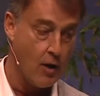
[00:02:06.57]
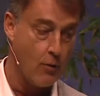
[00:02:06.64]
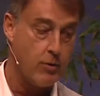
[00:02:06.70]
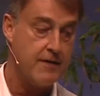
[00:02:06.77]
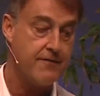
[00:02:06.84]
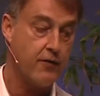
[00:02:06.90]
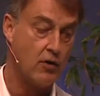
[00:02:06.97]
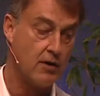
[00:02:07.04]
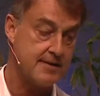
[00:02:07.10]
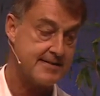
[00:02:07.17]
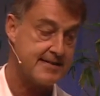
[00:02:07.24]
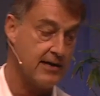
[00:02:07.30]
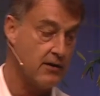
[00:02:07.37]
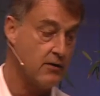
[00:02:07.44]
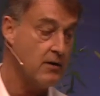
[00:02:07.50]
We've
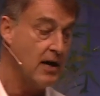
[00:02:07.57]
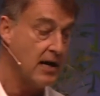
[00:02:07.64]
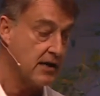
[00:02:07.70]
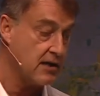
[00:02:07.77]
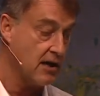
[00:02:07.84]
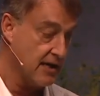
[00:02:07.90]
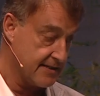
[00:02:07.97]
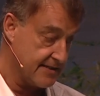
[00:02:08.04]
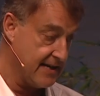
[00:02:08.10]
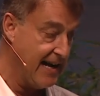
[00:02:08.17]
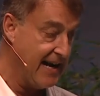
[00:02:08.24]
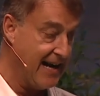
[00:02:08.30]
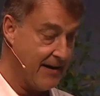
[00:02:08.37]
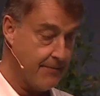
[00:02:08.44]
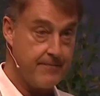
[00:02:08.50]
also got
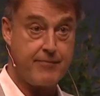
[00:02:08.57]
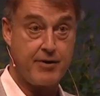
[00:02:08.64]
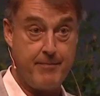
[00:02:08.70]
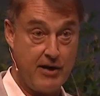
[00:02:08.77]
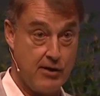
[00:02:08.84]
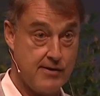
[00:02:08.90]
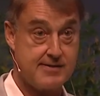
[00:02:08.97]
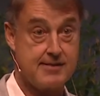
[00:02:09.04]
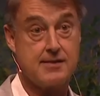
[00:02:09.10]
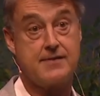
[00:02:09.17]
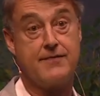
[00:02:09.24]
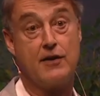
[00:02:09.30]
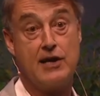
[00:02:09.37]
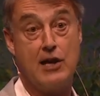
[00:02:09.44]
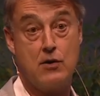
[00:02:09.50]
proposals
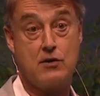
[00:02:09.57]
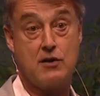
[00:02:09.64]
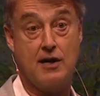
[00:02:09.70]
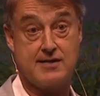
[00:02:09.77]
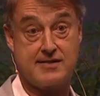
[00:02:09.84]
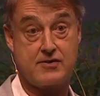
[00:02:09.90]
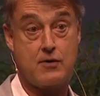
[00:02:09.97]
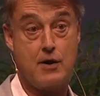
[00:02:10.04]
for low-cost